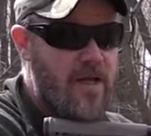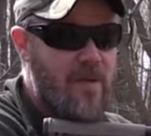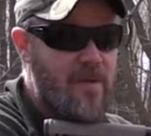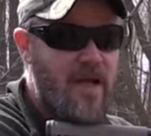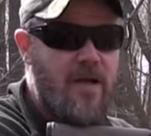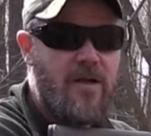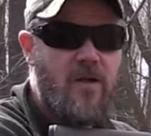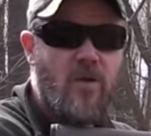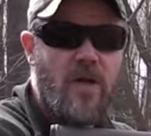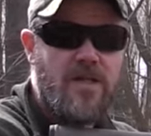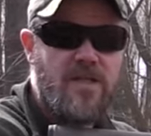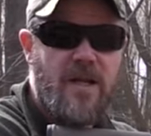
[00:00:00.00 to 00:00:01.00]
of coming out at
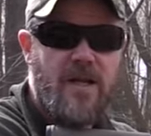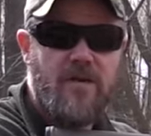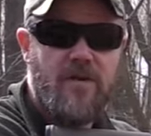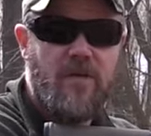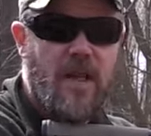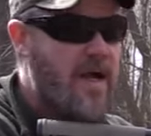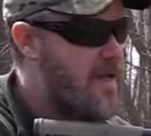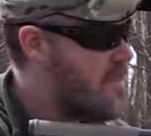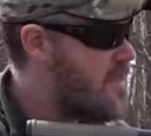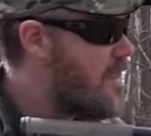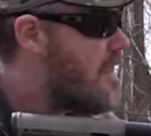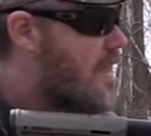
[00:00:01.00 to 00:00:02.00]
a standard
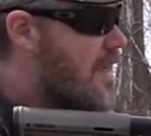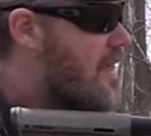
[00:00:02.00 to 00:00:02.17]
velocity.